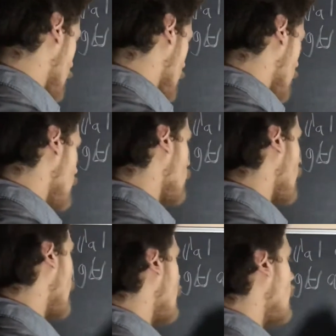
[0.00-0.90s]
one's
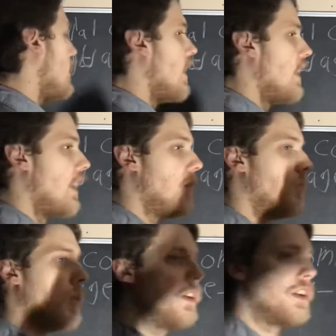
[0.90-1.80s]
written and then
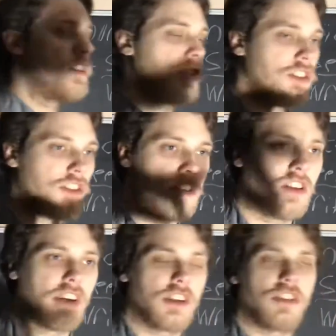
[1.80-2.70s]
one is
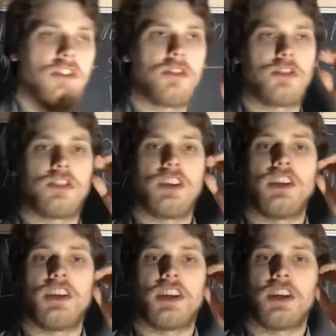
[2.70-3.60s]
like through
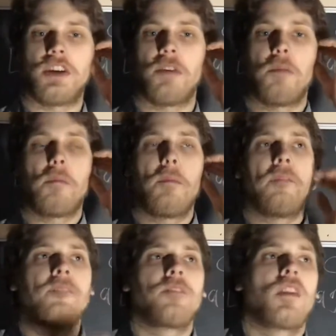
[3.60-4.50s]
seeing.
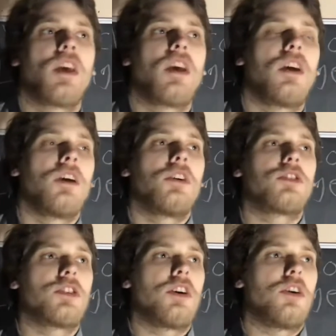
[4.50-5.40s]

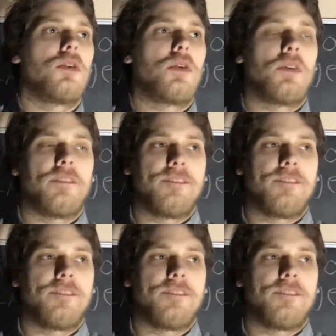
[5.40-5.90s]
So